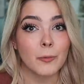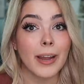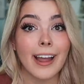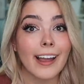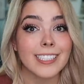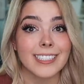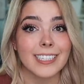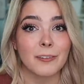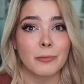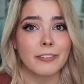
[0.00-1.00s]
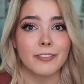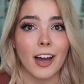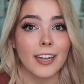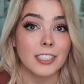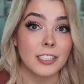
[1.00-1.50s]
the way I see it, we've
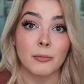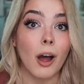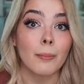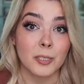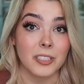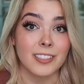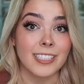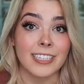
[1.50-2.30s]
got two options